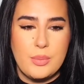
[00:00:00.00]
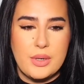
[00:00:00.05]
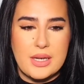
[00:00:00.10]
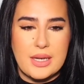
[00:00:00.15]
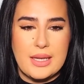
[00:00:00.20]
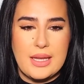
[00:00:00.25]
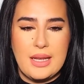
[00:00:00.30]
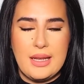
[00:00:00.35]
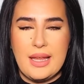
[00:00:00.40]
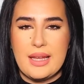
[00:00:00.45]
but
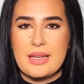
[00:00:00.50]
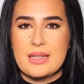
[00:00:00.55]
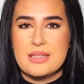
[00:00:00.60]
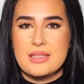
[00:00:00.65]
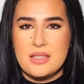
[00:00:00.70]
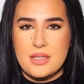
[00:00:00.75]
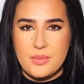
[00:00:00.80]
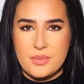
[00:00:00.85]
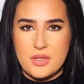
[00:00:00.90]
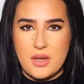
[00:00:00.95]
again like a
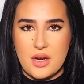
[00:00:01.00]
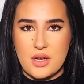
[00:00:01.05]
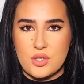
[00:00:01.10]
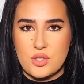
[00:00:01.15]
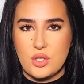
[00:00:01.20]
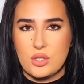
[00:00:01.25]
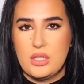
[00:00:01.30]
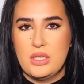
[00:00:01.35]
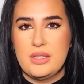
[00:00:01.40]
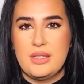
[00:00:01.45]
deep dark
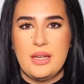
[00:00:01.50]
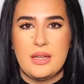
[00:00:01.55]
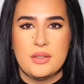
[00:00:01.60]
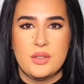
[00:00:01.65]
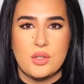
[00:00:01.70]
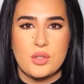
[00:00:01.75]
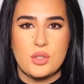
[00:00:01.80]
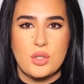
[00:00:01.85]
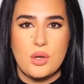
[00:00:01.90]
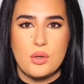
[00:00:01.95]
chocolatey
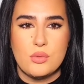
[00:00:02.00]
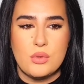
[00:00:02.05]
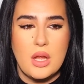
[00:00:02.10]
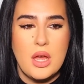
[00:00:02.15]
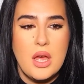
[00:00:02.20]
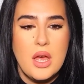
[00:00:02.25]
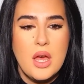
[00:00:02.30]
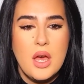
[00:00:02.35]
undertone